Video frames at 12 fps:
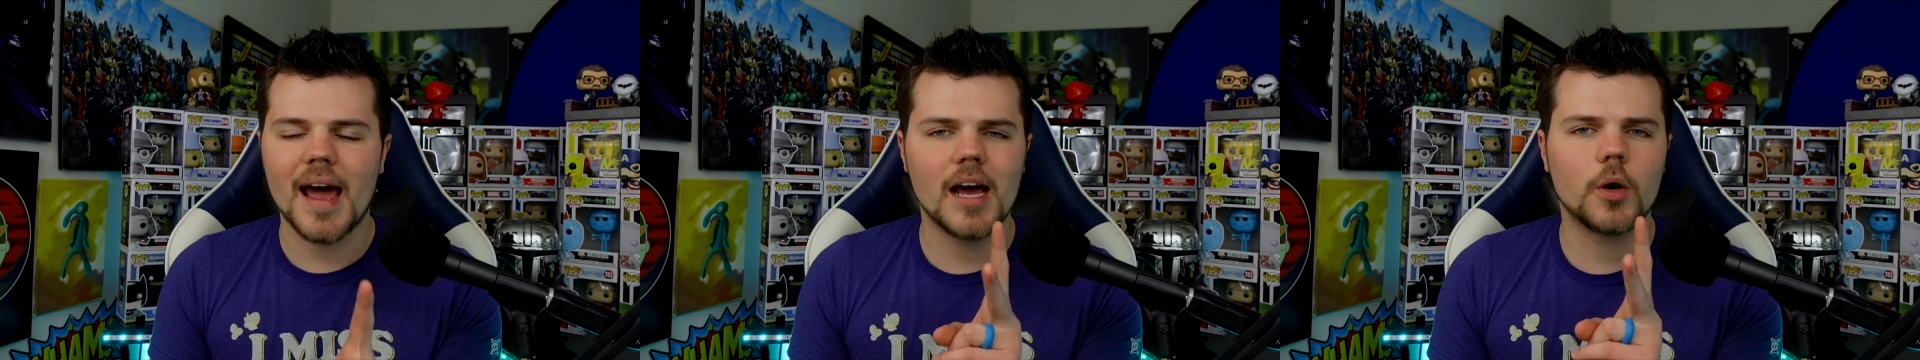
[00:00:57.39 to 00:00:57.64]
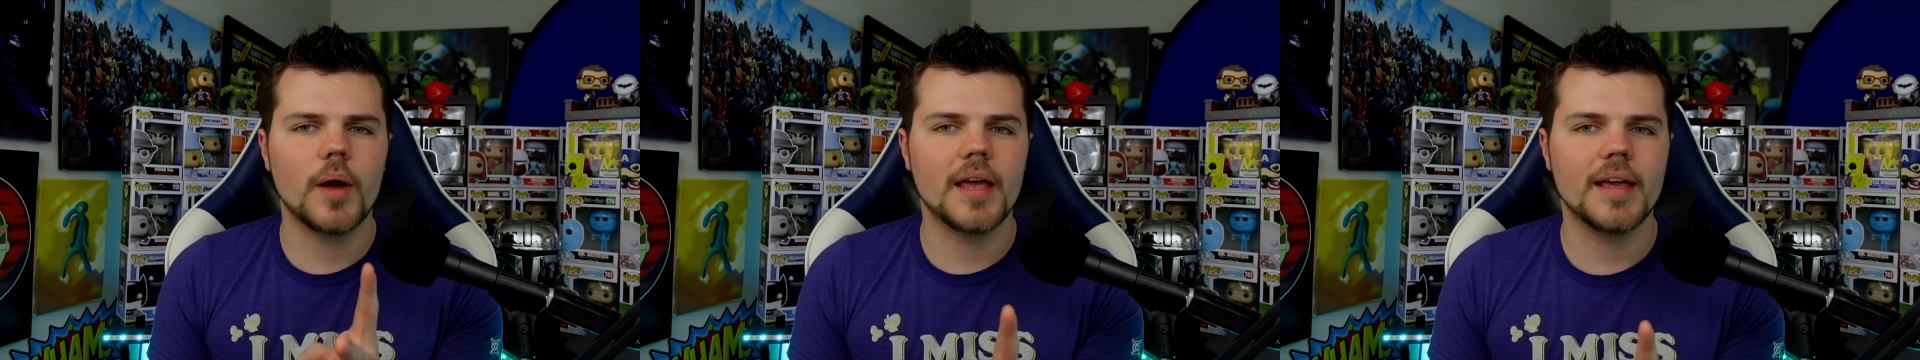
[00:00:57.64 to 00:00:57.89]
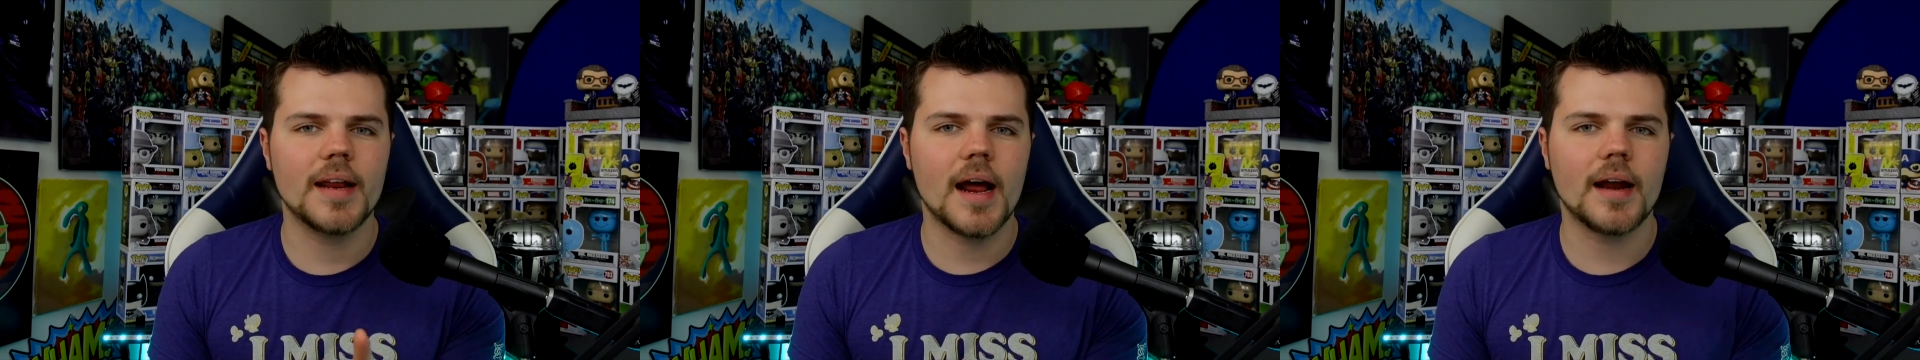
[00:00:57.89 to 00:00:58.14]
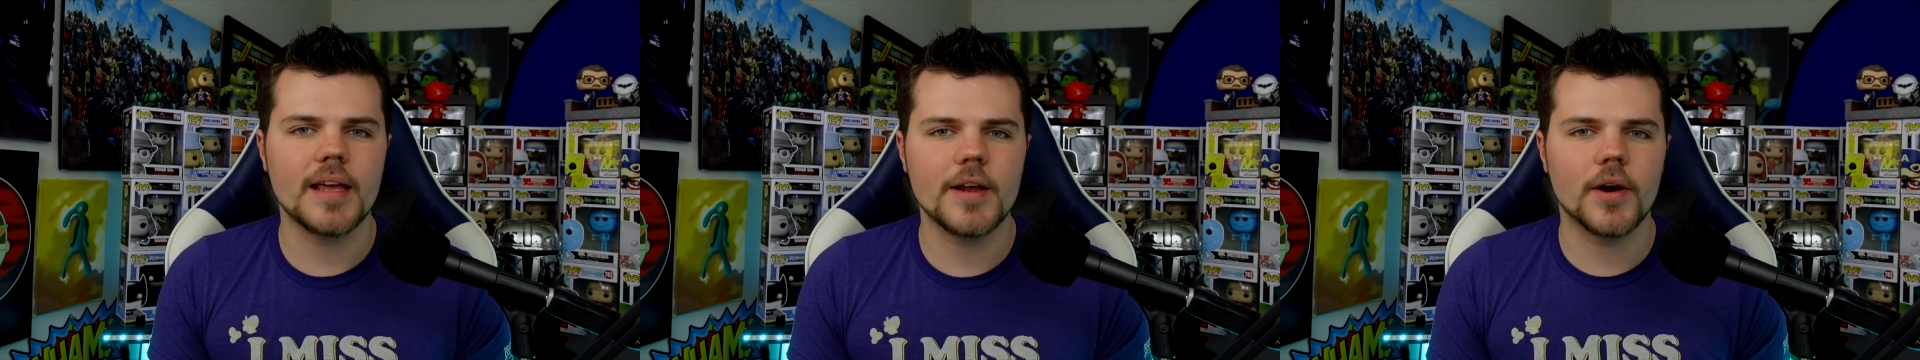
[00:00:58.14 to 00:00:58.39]
How do I get
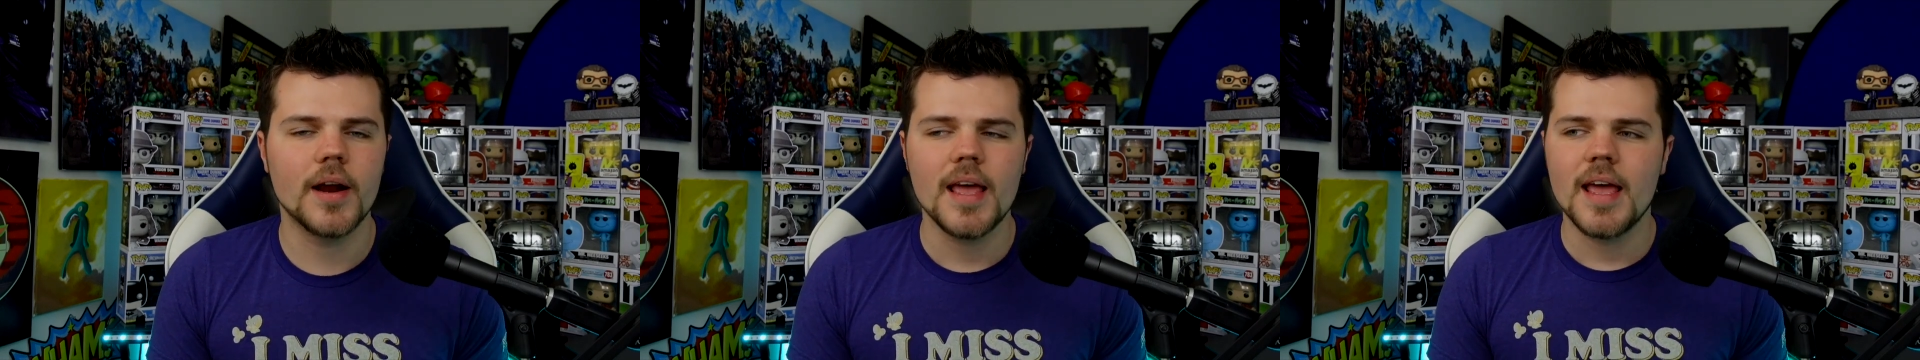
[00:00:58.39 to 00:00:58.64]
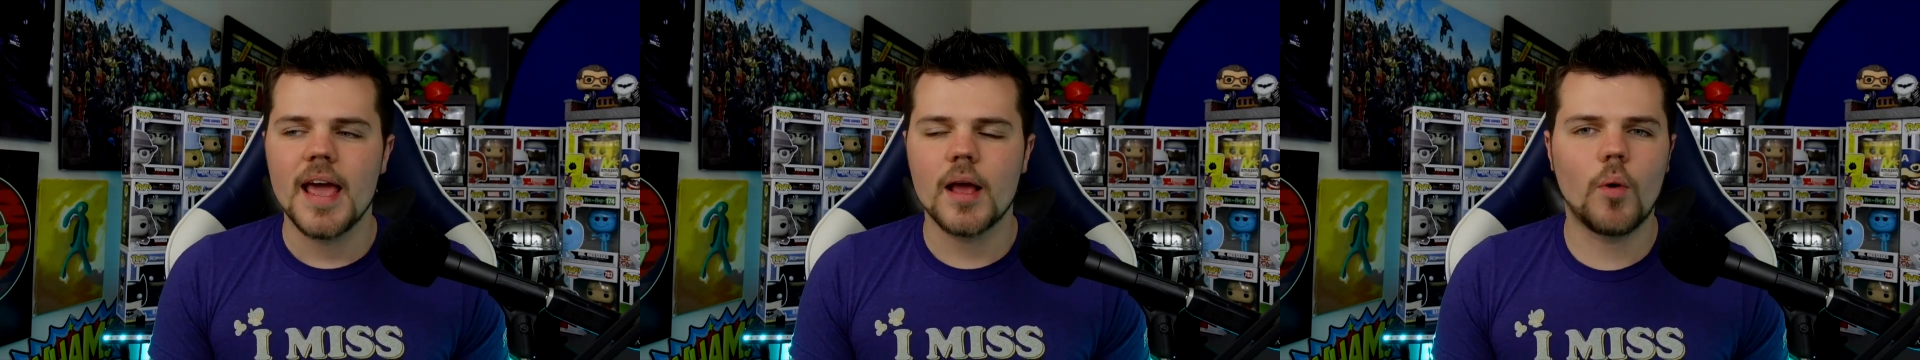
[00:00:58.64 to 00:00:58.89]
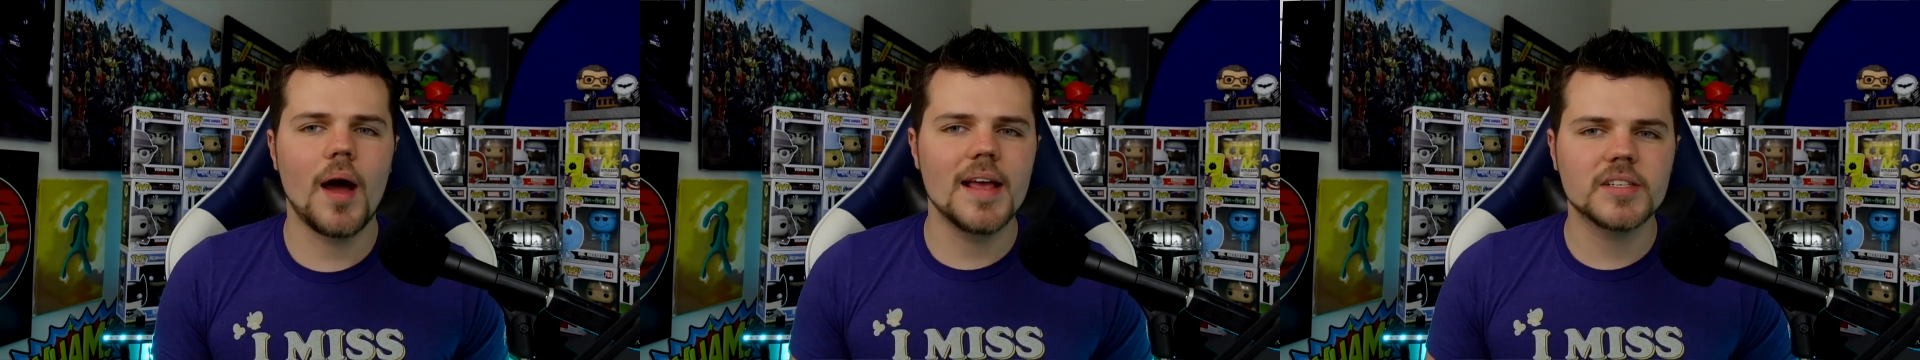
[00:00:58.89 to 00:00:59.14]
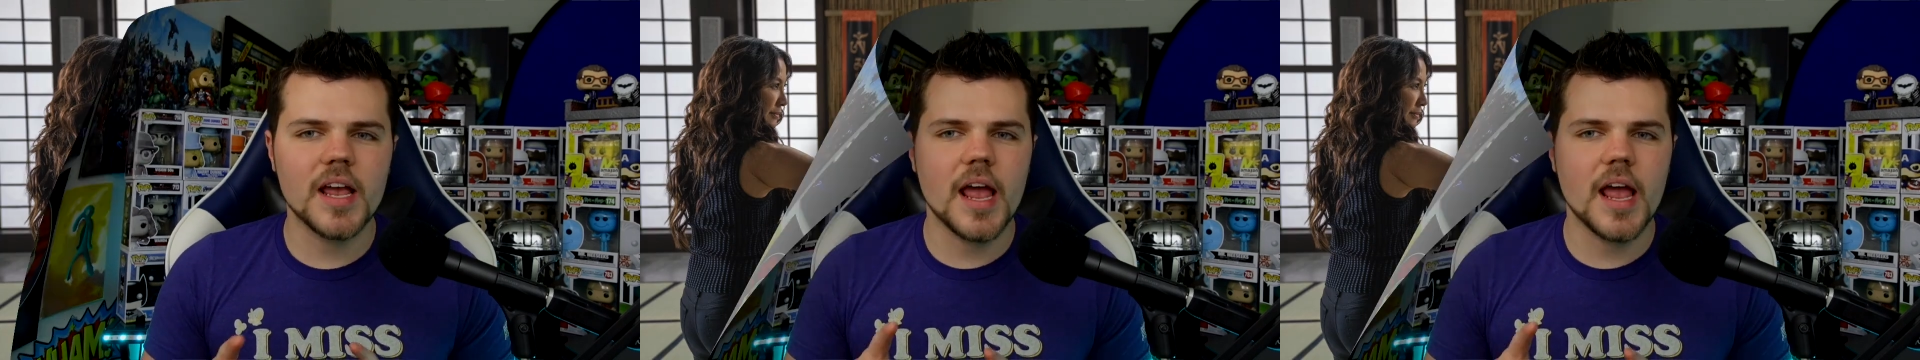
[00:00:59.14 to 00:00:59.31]
out of here? And why is